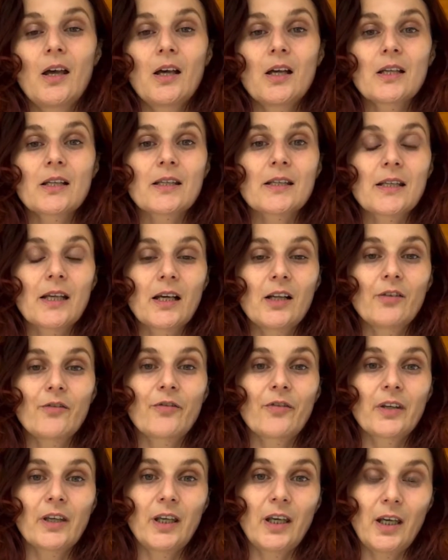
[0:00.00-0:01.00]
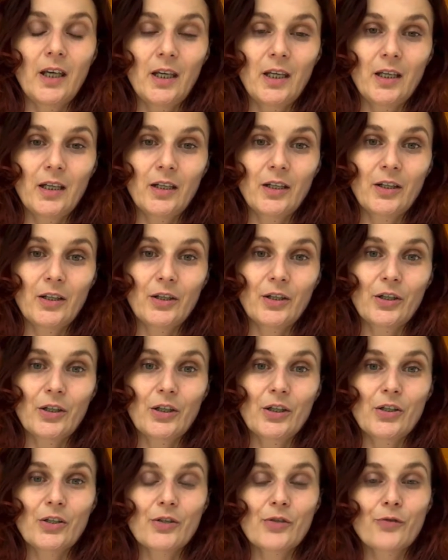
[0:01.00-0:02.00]
Self-care
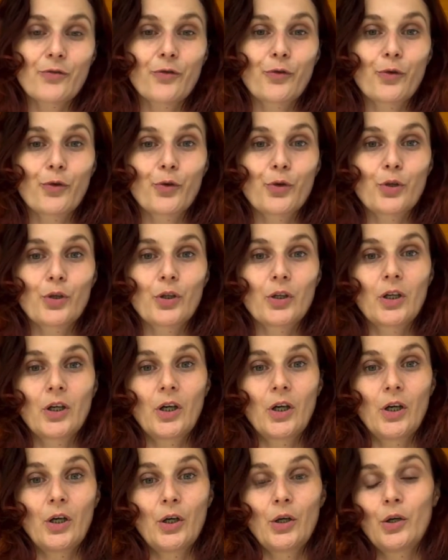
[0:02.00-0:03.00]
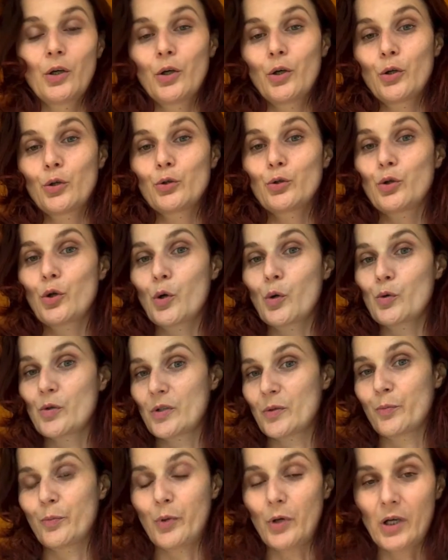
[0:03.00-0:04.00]
is for
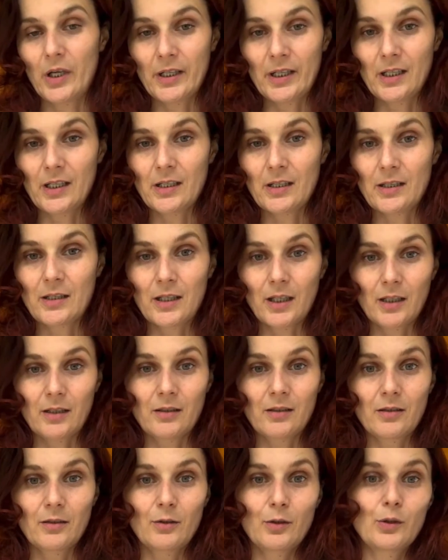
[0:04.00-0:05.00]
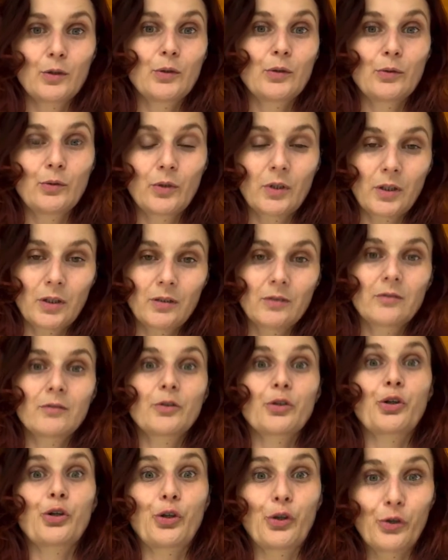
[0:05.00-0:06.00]
those bodies that look
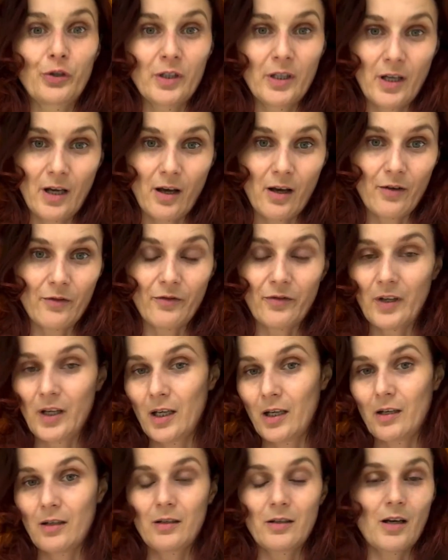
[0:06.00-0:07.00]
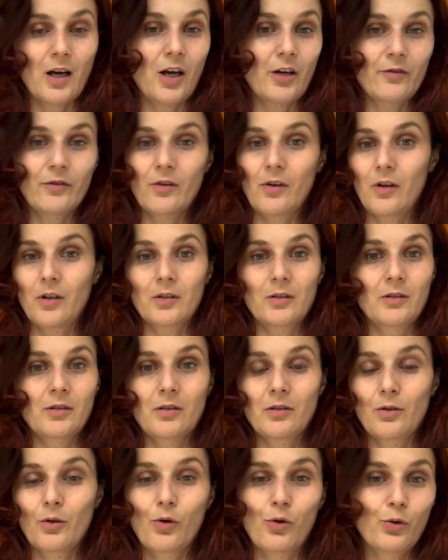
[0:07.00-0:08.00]
good enough, and I've got
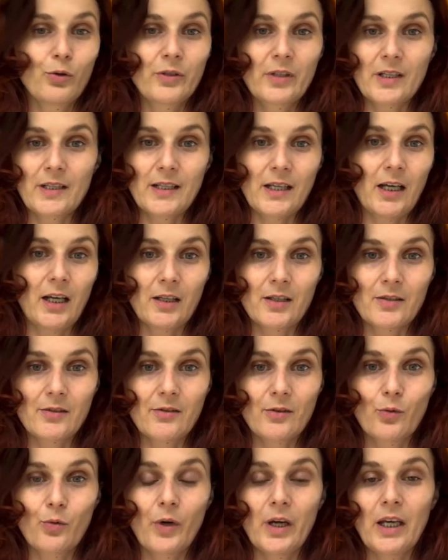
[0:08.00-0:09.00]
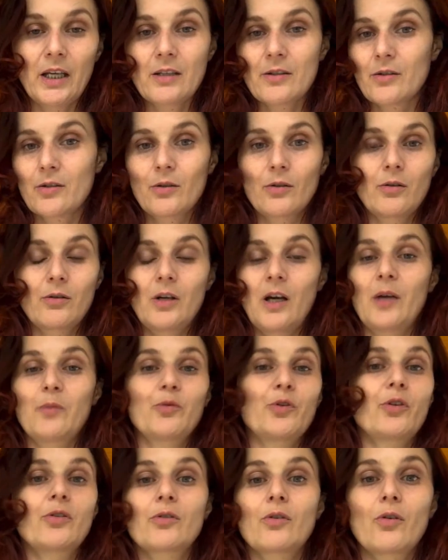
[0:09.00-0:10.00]
all this extra weight, so I'm
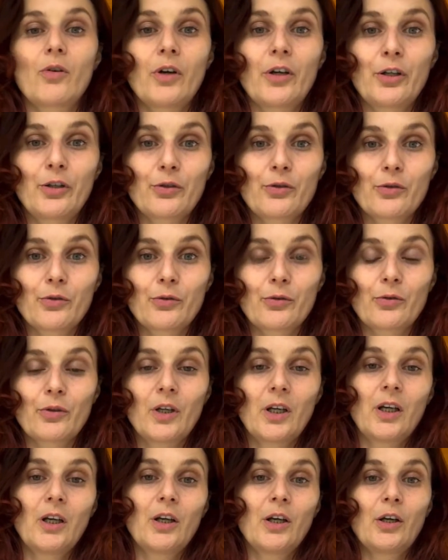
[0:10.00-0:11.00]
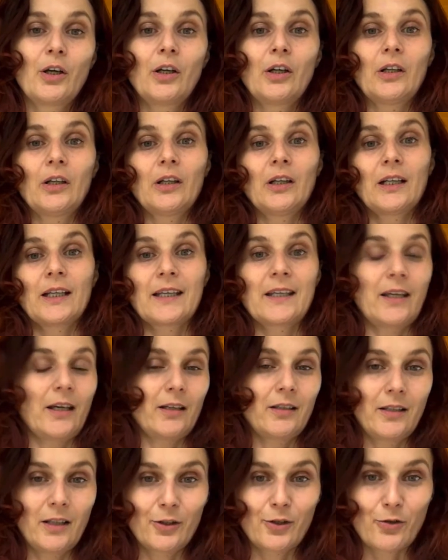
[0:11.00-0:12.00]
not going to
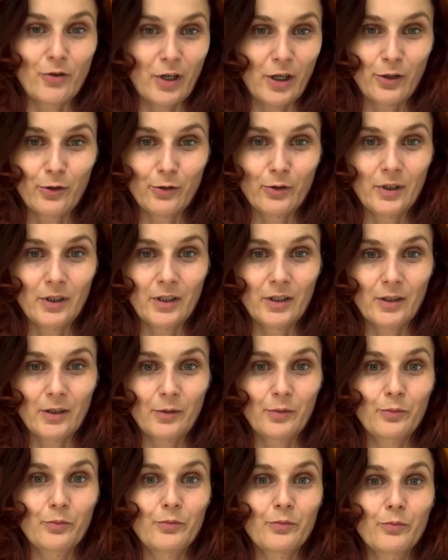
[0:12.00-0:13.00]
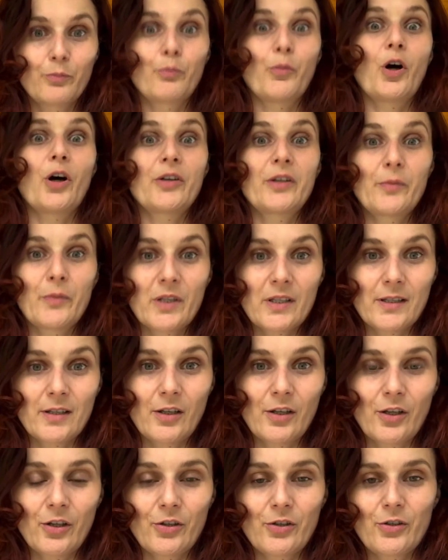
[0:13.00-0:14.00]
get that regular body
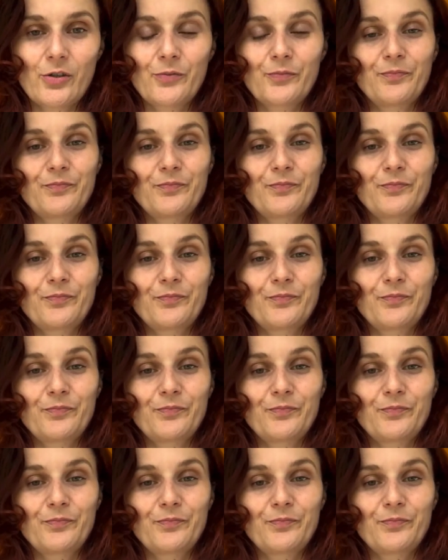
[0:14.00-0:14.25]
massage.